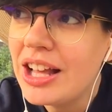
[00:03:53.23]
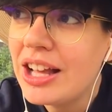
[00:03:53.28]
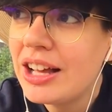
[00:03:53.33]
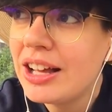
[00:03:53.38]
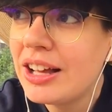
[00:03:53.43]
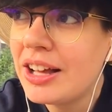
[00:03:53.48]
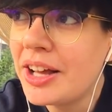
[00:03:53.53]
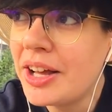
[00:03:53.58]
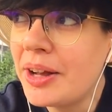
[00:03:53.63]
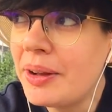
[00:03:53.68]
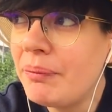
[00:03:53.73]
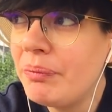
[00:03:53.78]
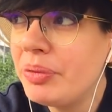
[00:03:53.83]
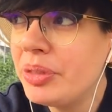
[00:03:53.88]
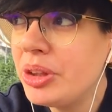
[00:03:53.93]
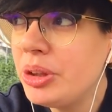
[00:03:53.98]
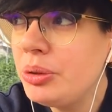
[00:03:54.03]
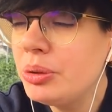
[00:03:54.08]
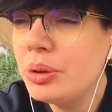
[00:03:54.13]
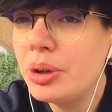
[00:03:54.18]

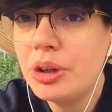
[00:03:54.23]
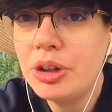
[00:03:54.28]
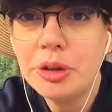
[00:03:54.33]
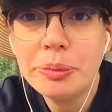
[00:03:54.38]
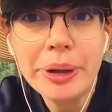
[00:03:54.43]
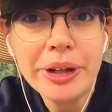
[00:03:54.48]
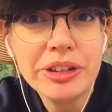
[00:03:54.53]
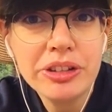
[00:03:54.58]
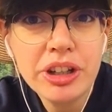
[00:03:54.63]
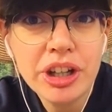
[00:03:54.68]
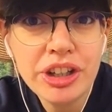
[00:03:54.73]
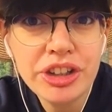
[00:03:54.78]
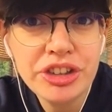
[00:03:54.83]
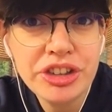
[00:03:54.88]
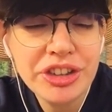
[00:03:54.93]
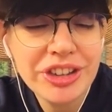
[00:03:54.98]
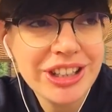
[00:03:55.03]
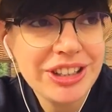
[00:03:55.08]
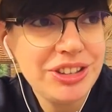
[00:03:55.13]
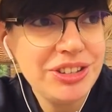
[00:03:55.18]
You learn about
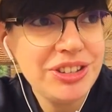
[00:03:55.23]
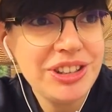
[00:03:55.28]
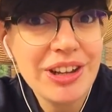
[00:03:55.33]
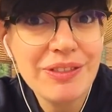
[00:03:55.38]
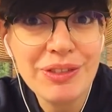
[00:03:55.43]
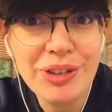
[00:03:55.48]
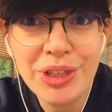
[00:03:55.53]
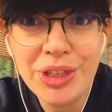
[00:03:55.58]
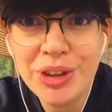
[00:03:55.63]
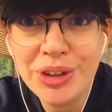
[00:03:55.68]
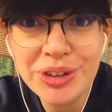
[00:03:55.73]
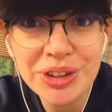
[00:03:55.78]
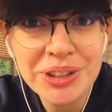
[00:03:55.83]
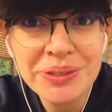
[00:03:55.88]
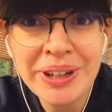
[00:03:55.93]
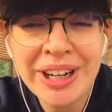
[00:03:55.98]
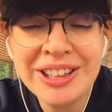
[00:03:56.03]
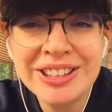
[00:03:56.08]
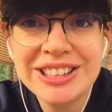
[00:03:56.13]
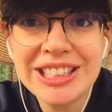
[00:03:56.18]
culture that you never thought
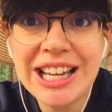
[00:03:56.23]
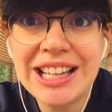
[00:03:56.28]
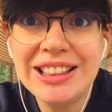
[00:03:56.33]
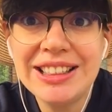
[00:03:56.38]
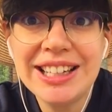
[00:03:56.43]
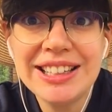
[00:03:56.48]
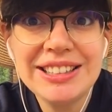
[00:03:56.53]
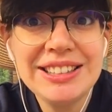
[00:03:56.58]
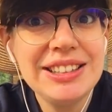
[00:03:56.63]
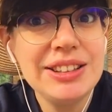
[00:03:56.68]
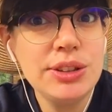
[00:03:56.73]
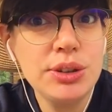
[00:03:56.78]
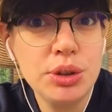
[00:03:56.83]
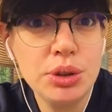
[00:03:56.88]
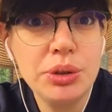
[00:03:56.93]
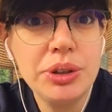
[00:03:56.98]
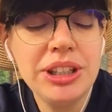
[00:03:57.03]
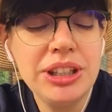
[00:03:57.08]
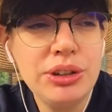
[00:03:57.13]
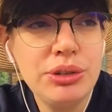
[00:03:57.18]
about, and that is
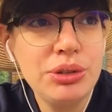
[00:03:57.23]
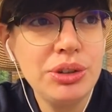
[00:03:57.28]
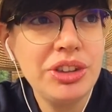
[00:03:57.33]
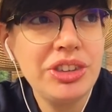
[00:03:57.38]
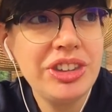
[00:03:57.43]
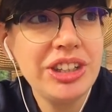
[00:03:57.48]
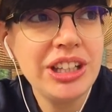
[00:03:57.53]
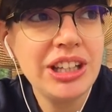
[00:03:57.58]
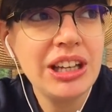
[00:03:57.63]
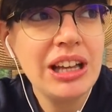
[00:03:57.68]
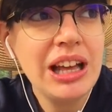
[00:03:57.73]
so interesting.